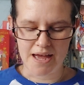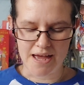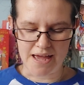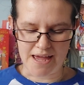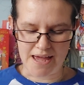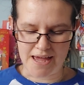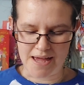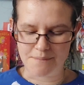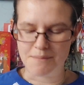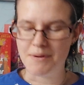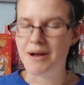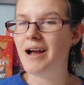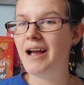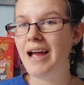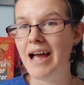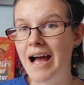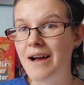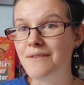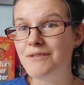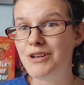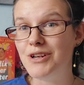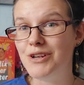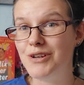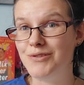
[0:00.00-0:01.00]
I
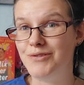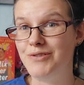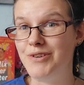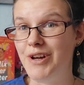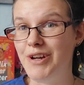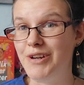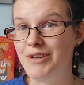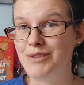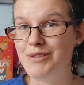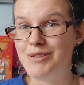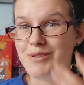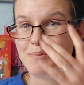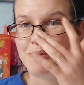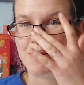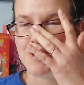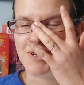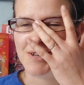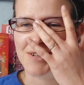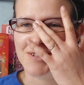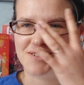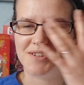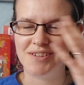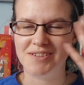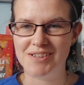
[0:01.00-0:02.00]
have a lot of notes
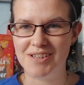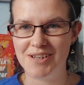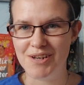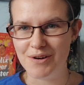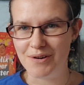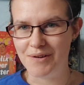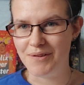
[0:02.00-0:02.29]
because there's a lot